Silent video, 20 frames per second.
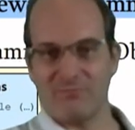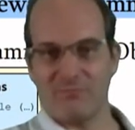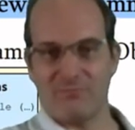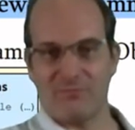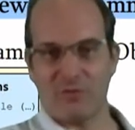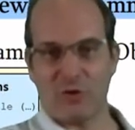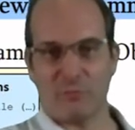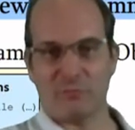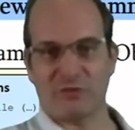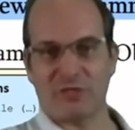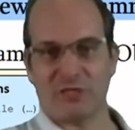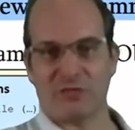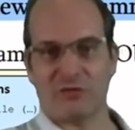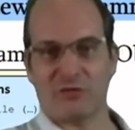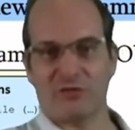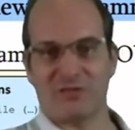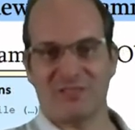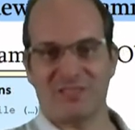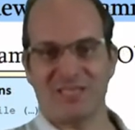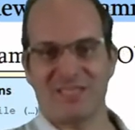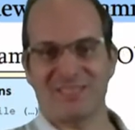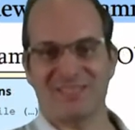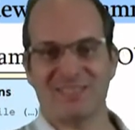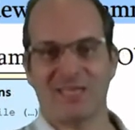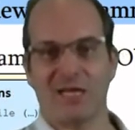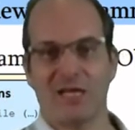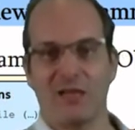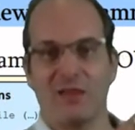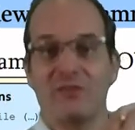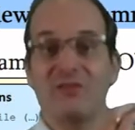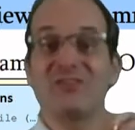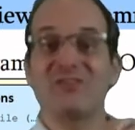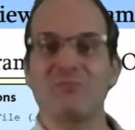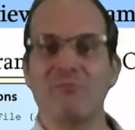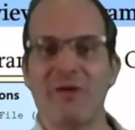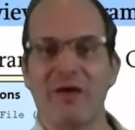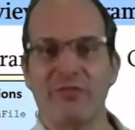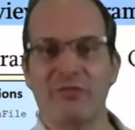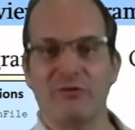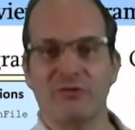object-oriented style, these
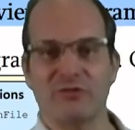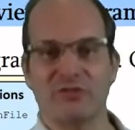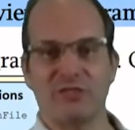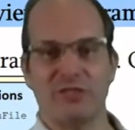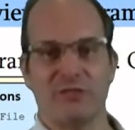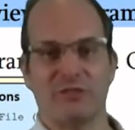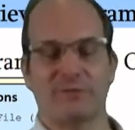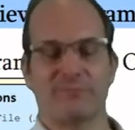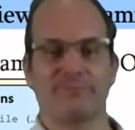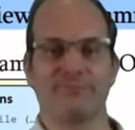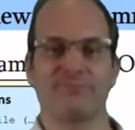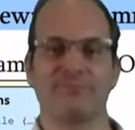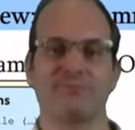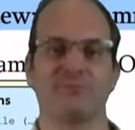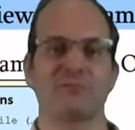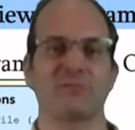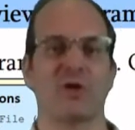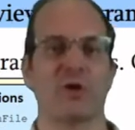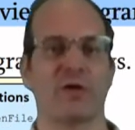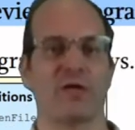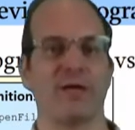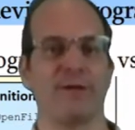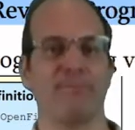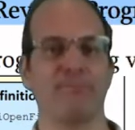methods here. Okay?